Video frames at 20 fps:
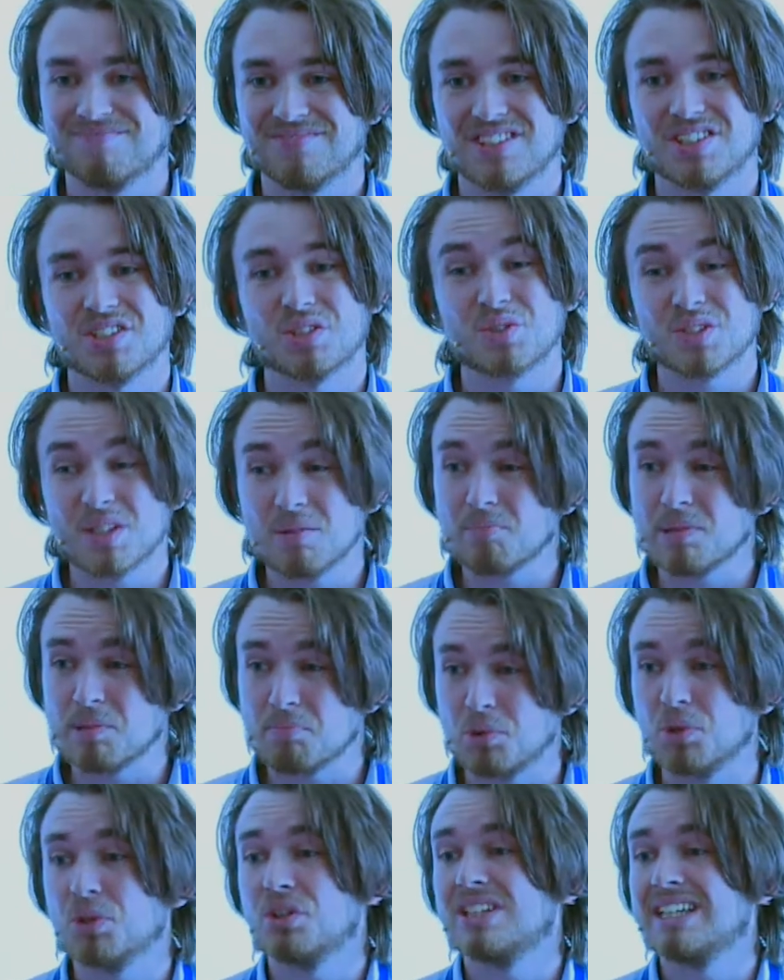So simply
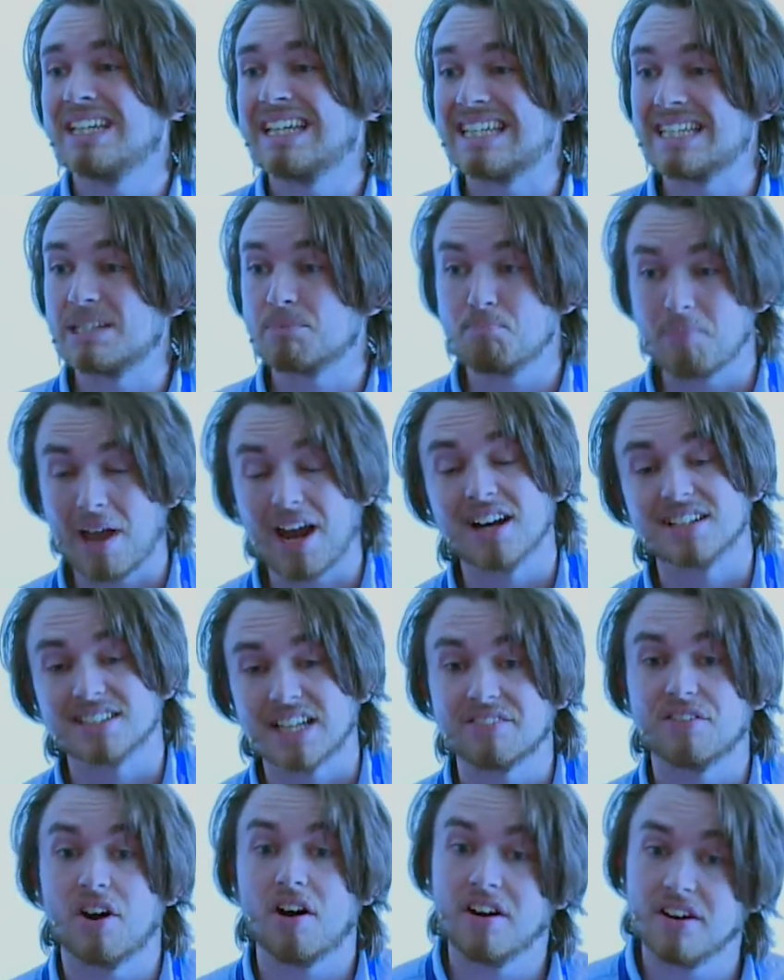put, it is better to
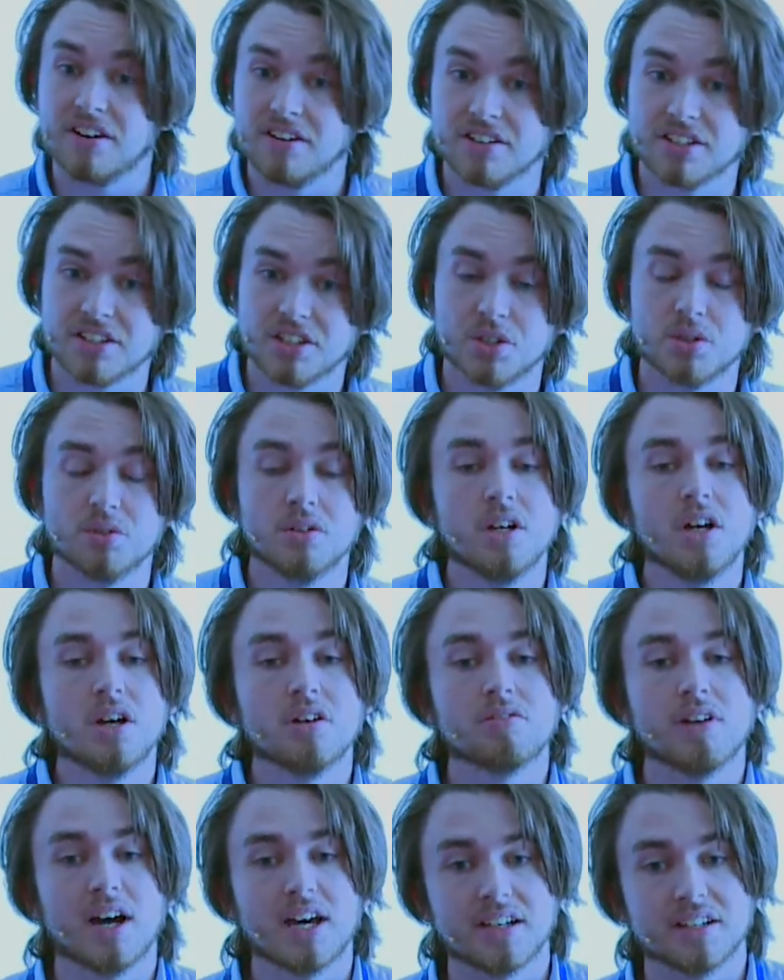have a higher IQ
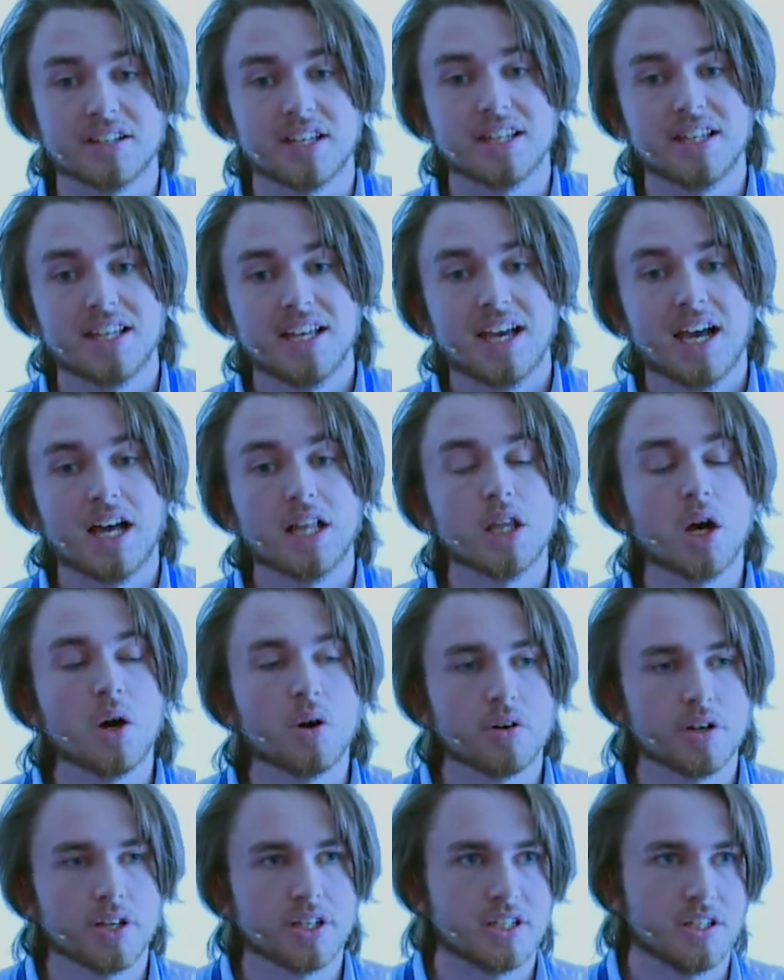rather than a
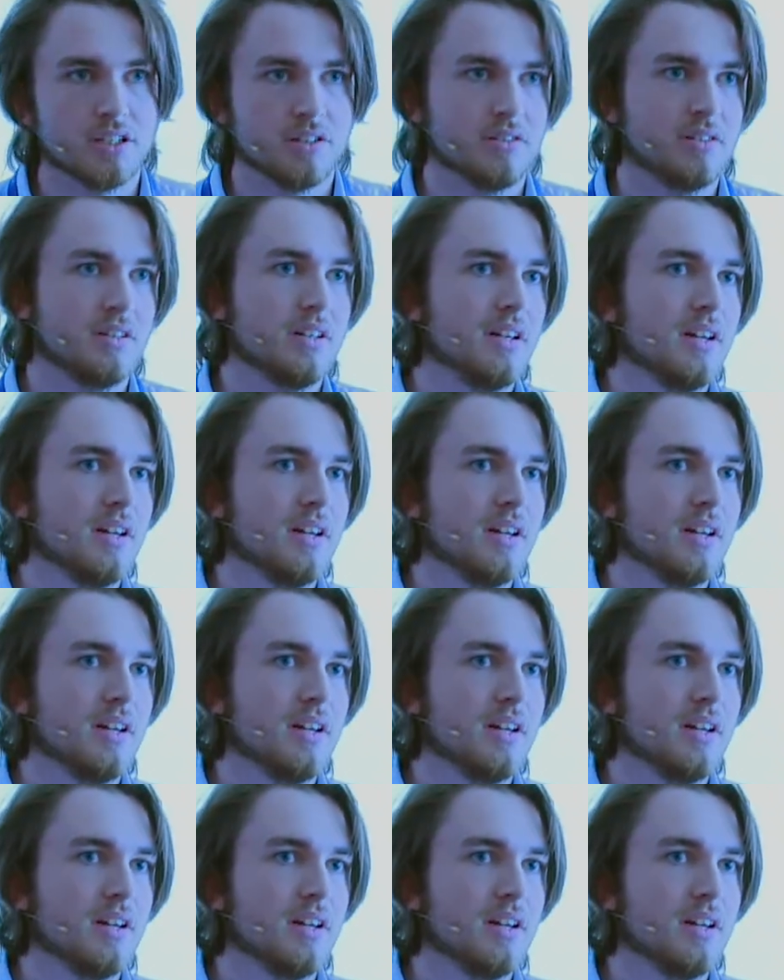lower IQ.